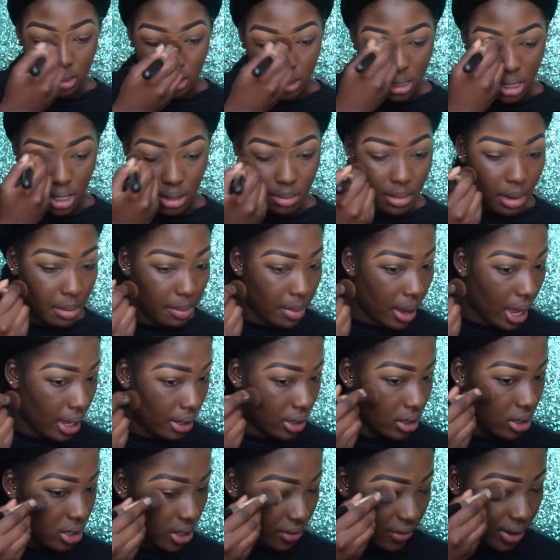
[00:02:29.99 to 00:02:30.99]
So remember, I
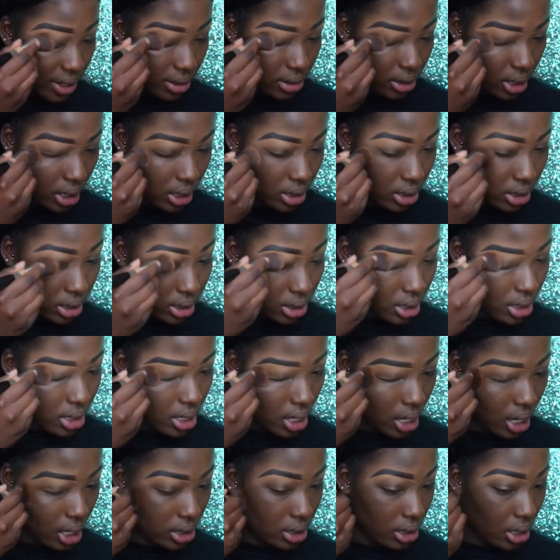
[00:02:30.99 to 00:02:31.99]
use a foundation
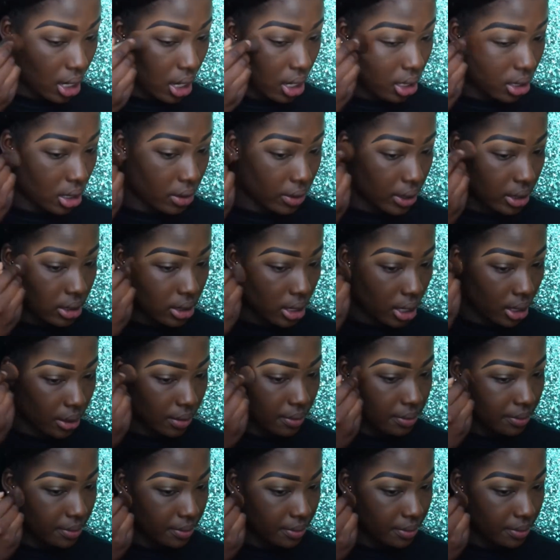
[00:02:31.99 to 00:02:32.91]
stick as a colour corrector.